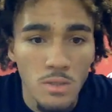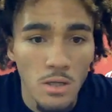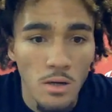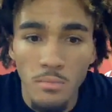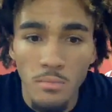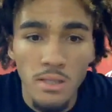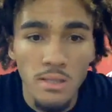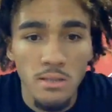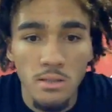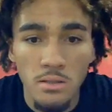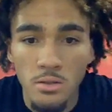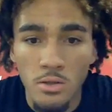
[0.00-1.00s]
Malik's a
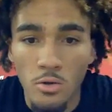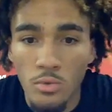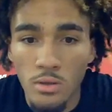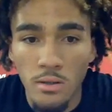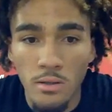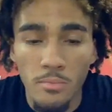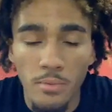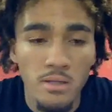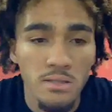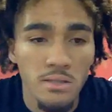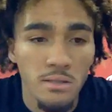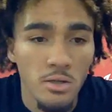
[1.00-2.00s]
really good
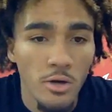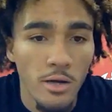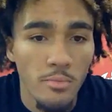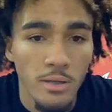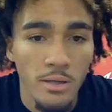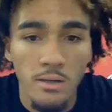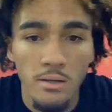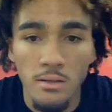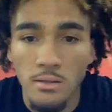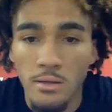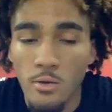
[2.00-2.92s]
person and a great player.